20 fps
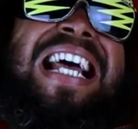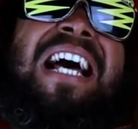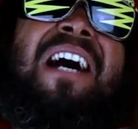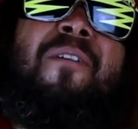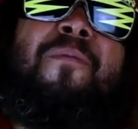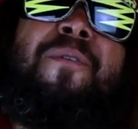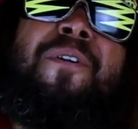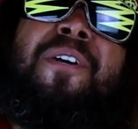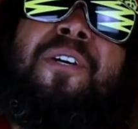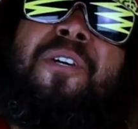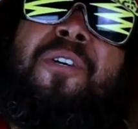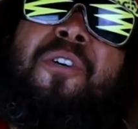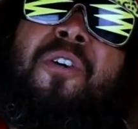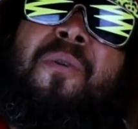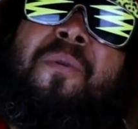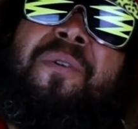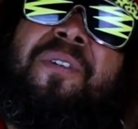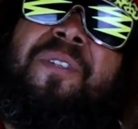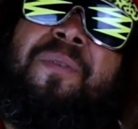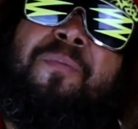now we're gonna
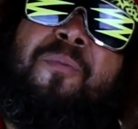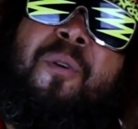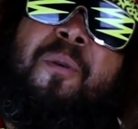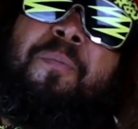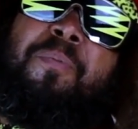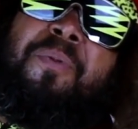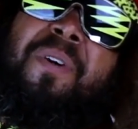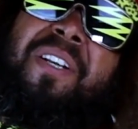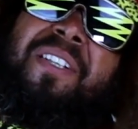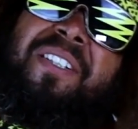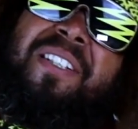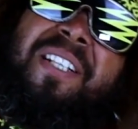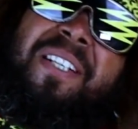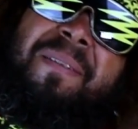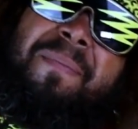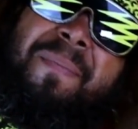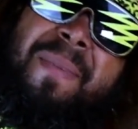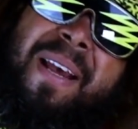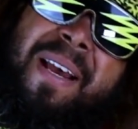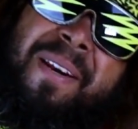go into more
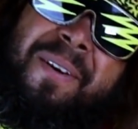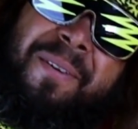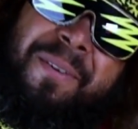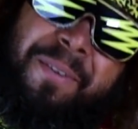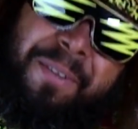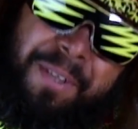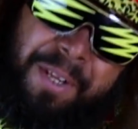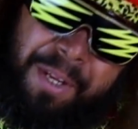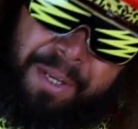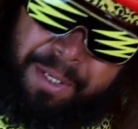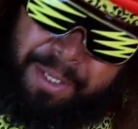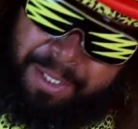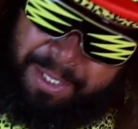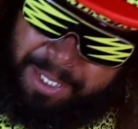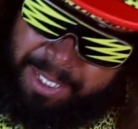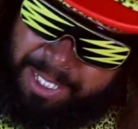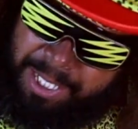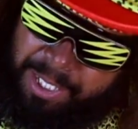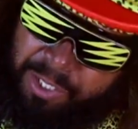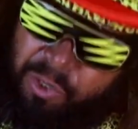pressing matters. Yeah,
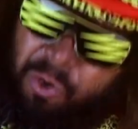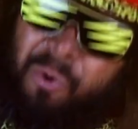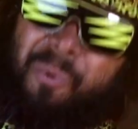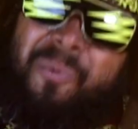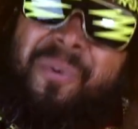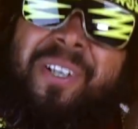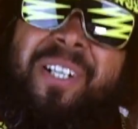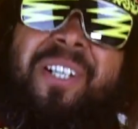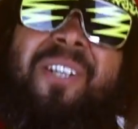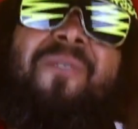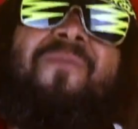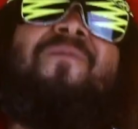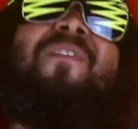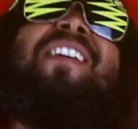going into